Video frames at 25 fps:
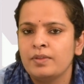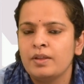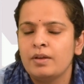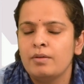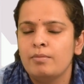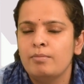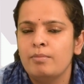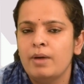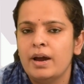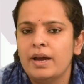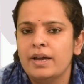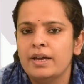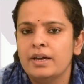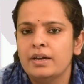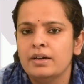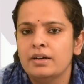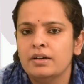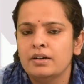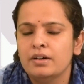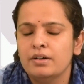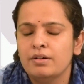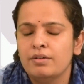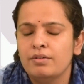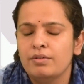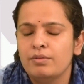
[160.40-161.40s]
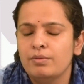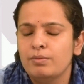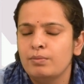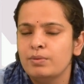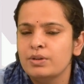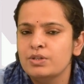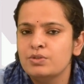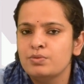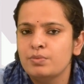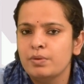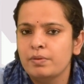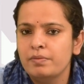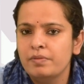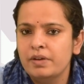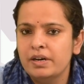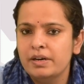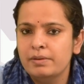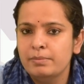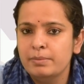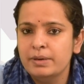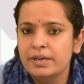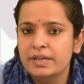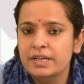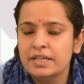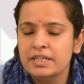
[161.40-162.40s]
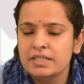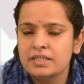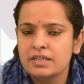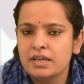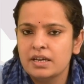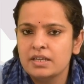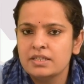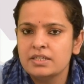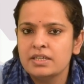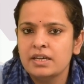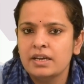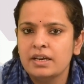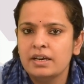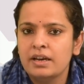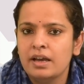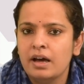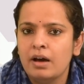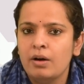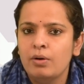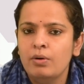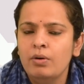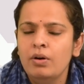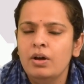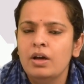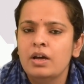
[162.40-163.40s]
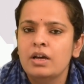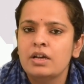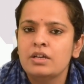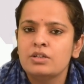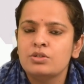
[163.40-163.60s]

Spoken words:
by which we will be discussing now.